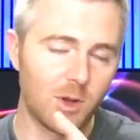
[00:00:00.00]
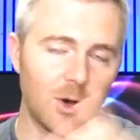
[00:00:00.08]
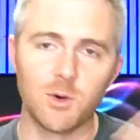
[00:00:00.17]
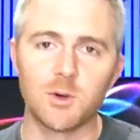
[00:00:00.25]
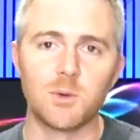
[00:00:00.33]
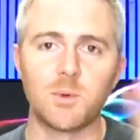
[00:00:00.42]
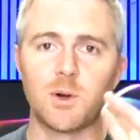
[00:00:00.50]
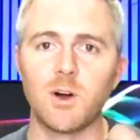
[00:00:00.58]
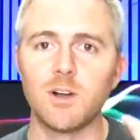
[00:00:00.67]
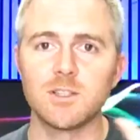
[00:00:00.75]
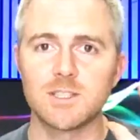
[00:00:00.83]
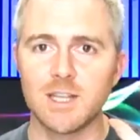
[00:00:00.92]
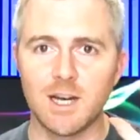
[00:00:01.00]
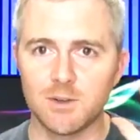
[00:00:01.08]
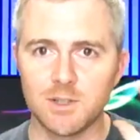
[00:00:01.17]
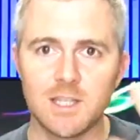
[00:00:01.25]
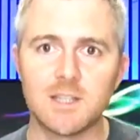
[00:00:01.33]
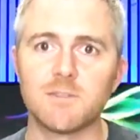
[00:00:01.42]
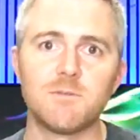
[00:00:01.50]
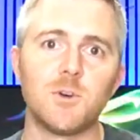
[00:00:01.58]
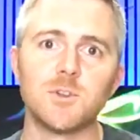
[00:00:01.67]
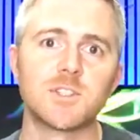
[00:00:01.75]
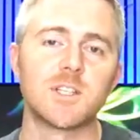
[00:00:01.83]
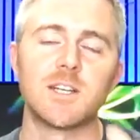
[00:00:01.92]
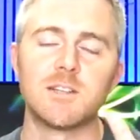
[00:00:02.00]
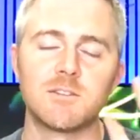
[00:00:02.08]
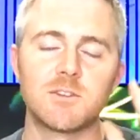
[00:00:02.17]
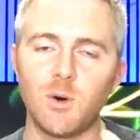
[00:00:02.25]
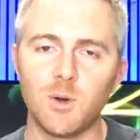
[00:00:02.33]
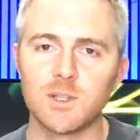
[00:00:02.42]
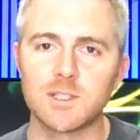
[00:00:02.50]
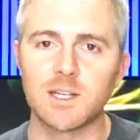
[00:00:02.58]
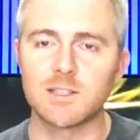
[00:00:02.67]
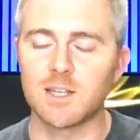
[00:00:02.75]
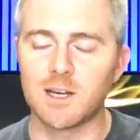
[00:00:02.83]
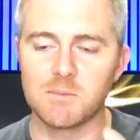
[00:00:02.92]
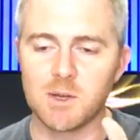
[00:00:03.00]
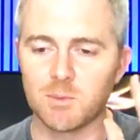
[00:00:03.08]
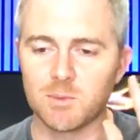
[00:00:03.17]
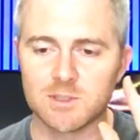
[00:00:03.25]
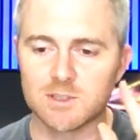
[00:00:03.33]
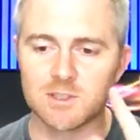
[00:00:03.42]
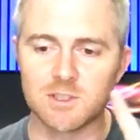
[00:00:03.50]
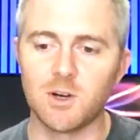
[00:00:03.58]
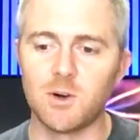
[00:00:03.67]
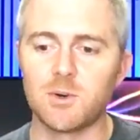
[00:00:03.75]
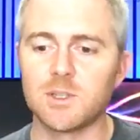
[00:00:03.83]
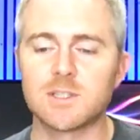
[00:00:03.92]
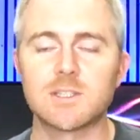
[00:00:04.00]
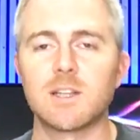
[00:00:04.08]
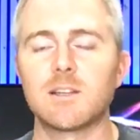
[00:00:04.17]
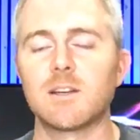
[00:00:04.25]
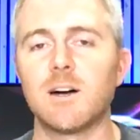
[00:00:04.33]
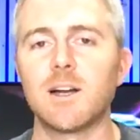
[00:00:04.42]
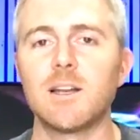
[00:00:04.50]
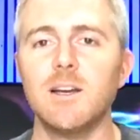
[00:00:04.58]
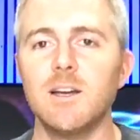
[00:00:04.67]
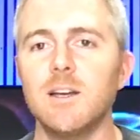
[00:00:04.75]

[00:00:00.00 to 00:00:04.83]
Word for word: the whole group, we were all just out in the full sun the whole entire time. It was so insanely hot.